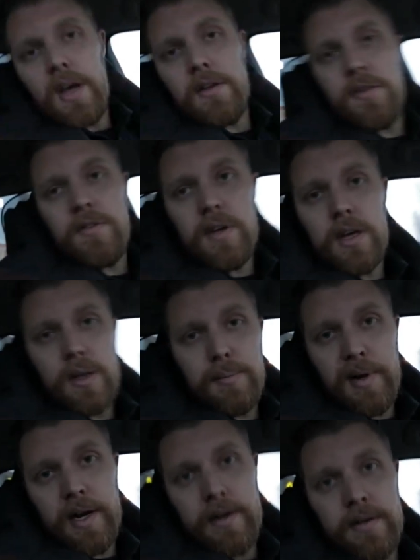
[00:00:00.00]
As a single
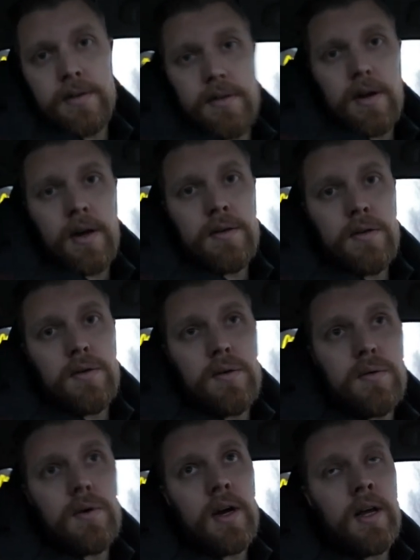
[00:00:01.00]
parent, I
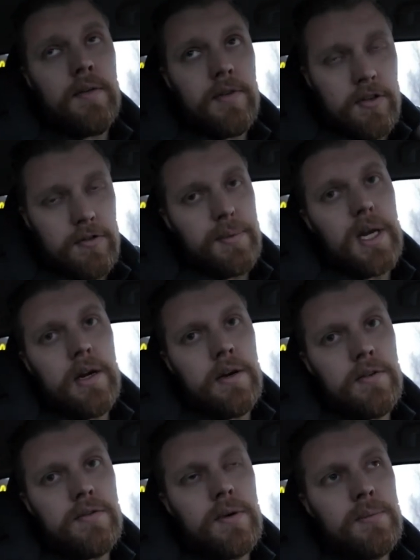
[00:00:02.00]
know, I have
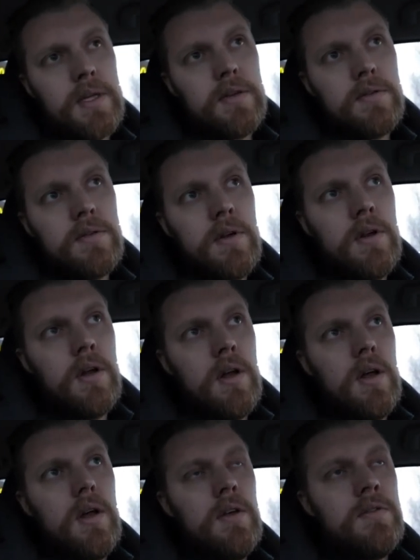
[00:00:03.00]
experience from this.
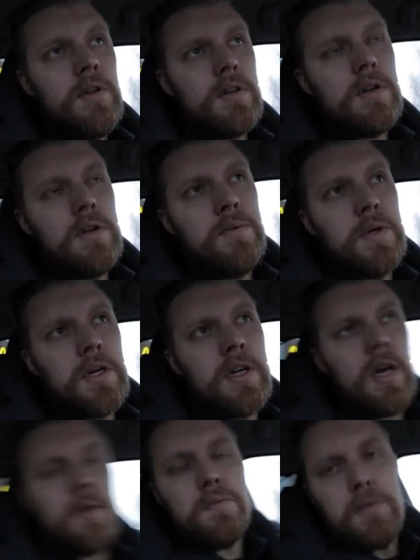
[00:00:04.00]
It's not gonna work
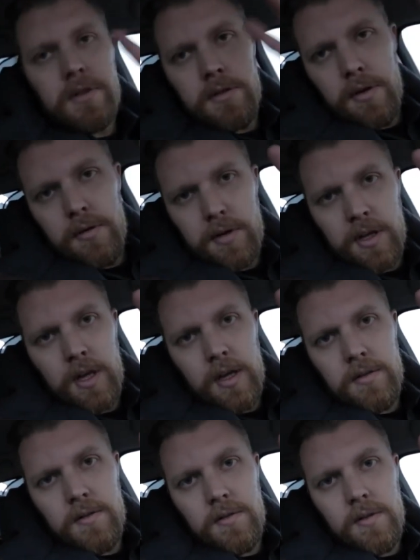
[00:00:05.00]
out with two
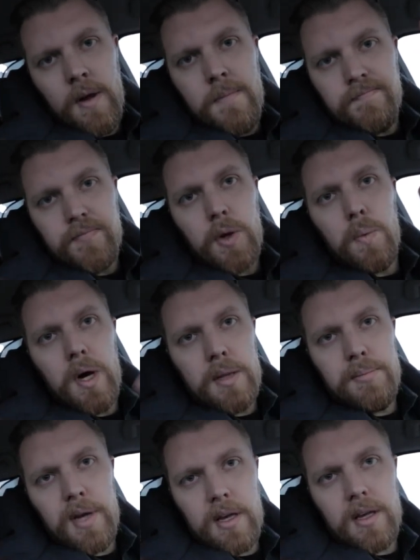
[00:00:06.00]
kids,
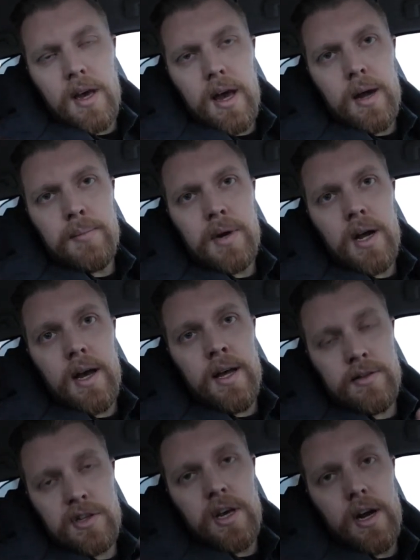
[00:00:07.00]
one big camera
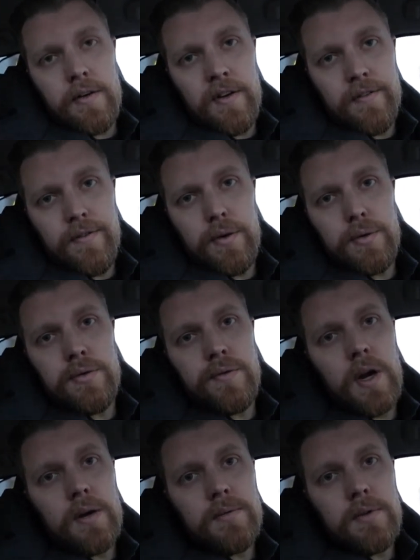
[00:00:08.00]
and carrying food
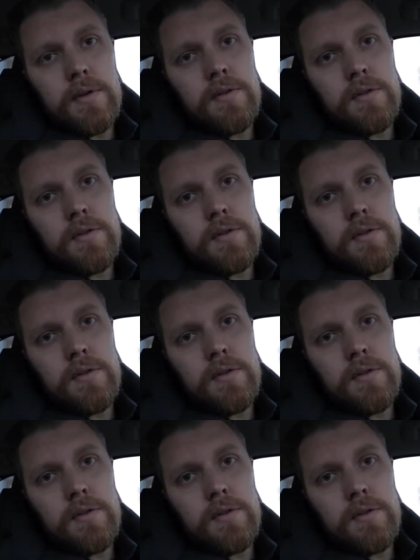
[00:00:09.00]
around.